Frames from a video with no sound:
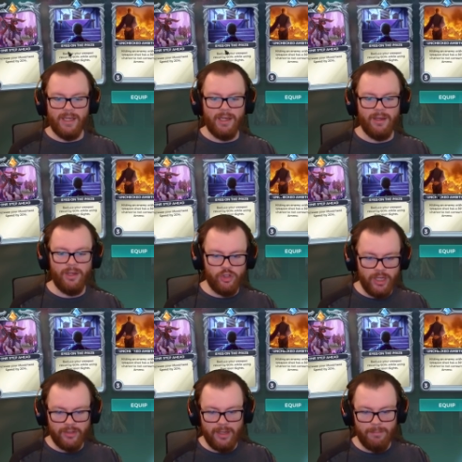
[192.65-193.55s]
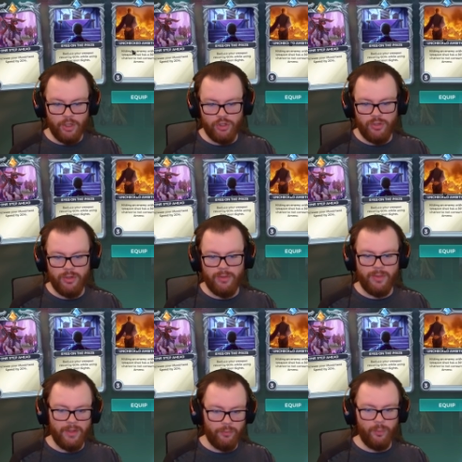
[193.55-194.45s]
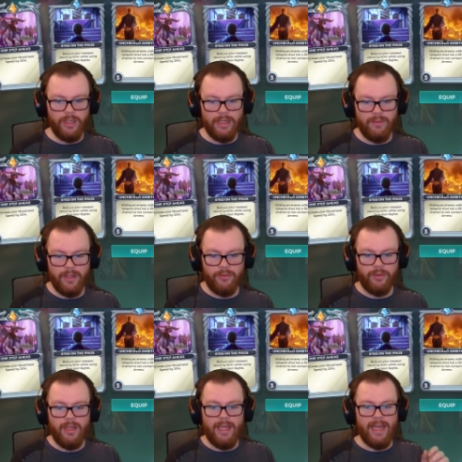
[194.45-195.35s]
uh, unchecked ambition, this will give us